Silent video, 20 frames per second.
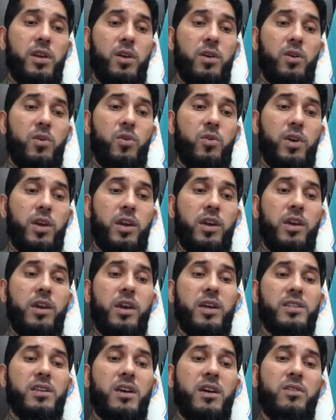Okay, he
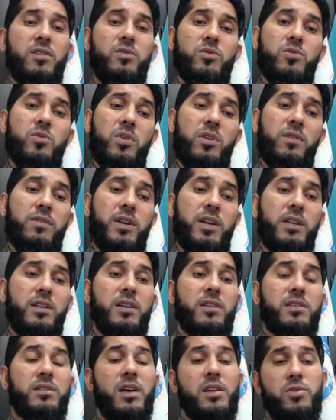has gone to school every day.
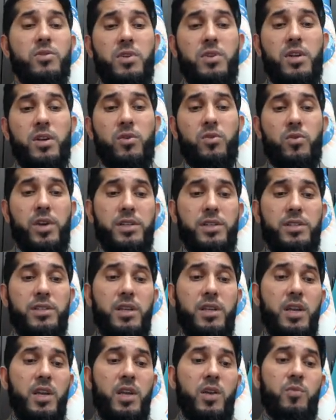That is also not correct,
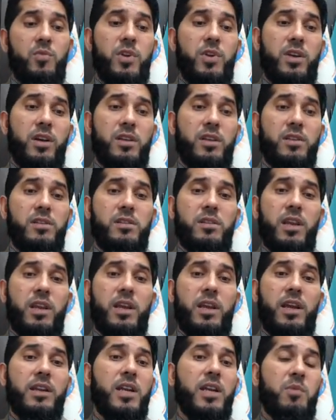because
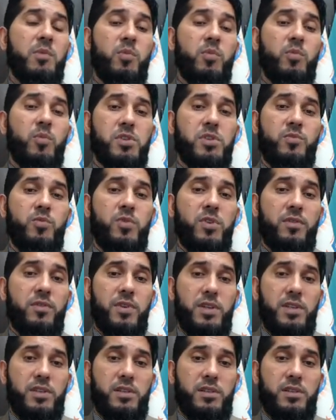it cannot be present
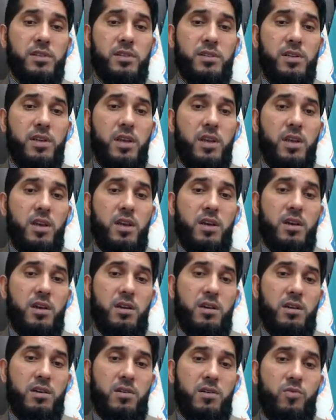perfect tense
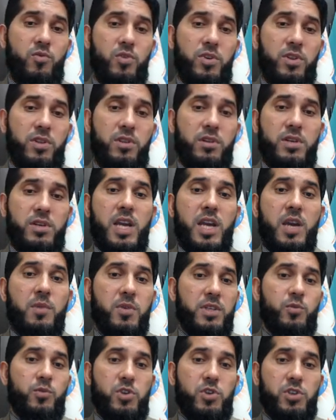with the time
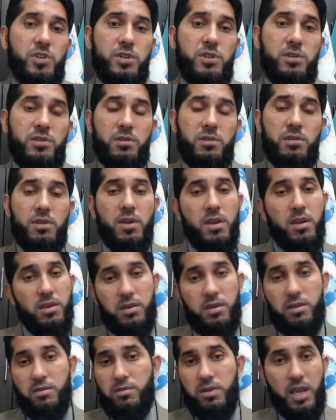expressions,
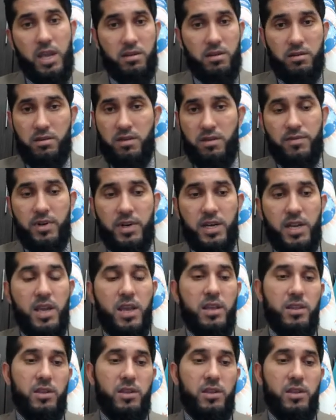like every day.